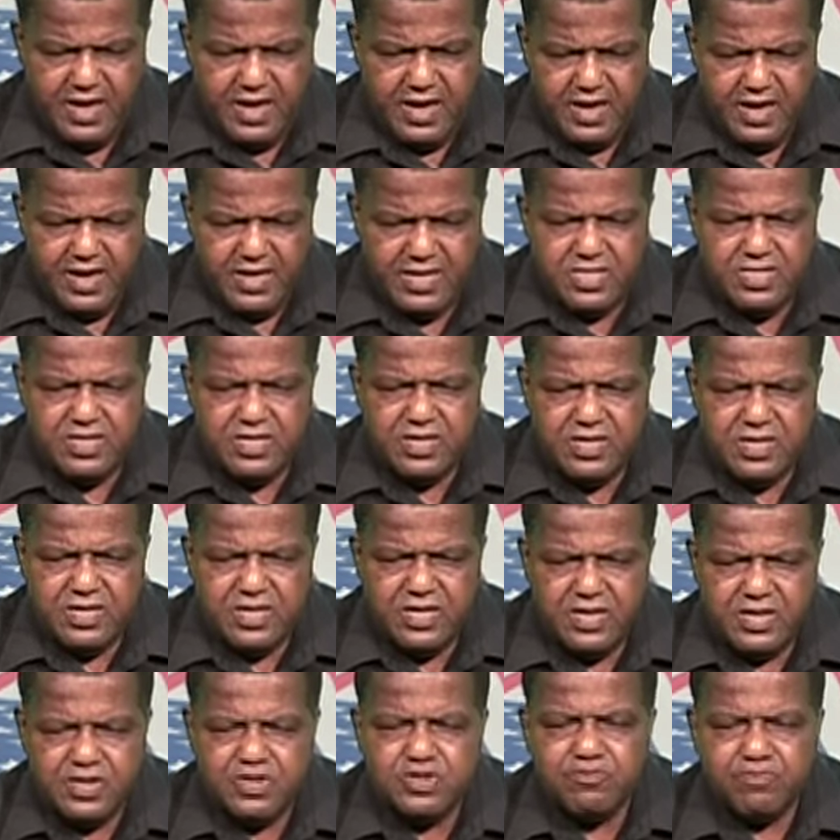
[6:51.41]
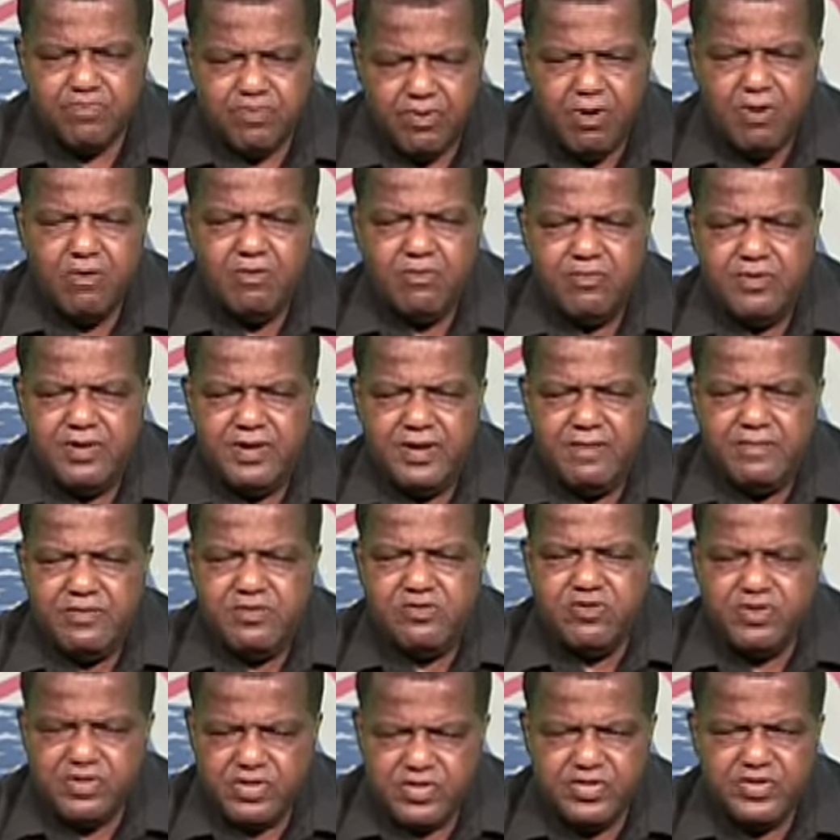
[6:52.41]
And his program,
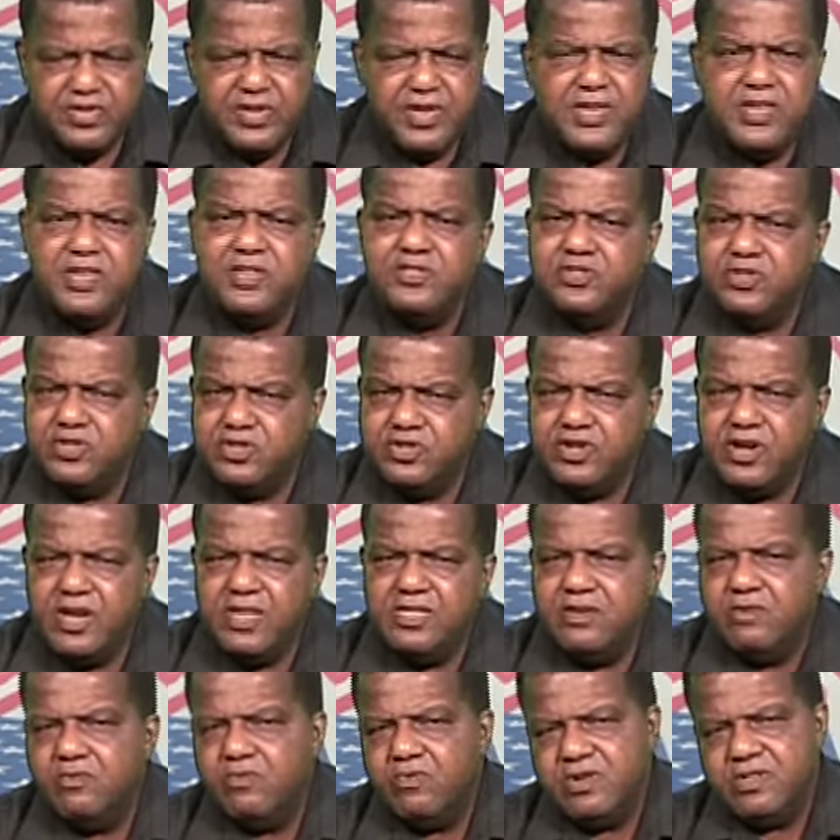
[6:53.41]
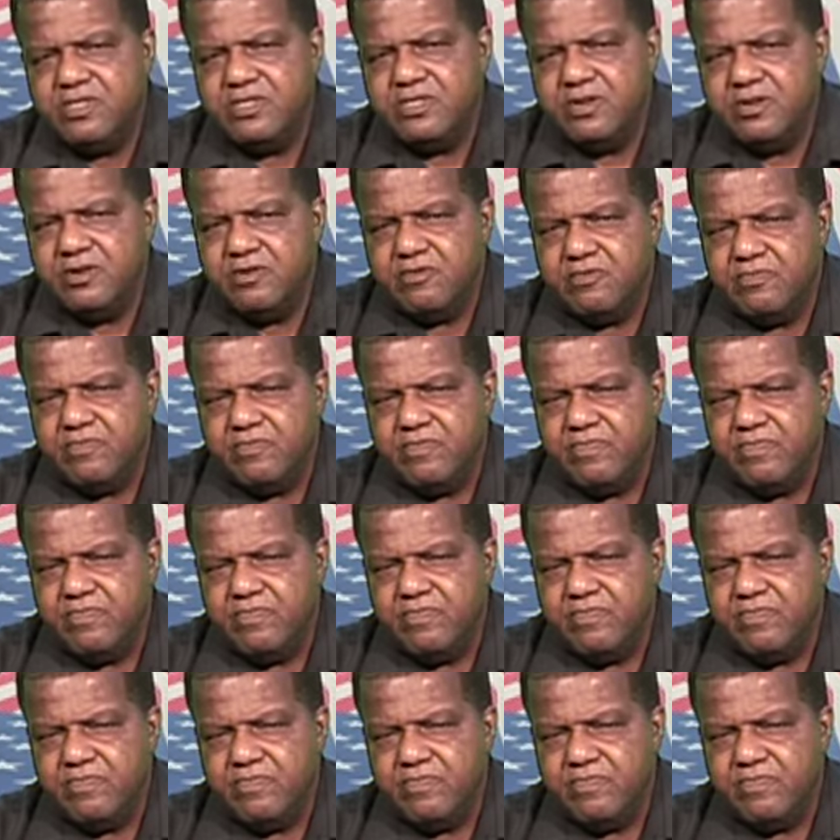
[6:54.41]
you could say he's a Johnny One Note,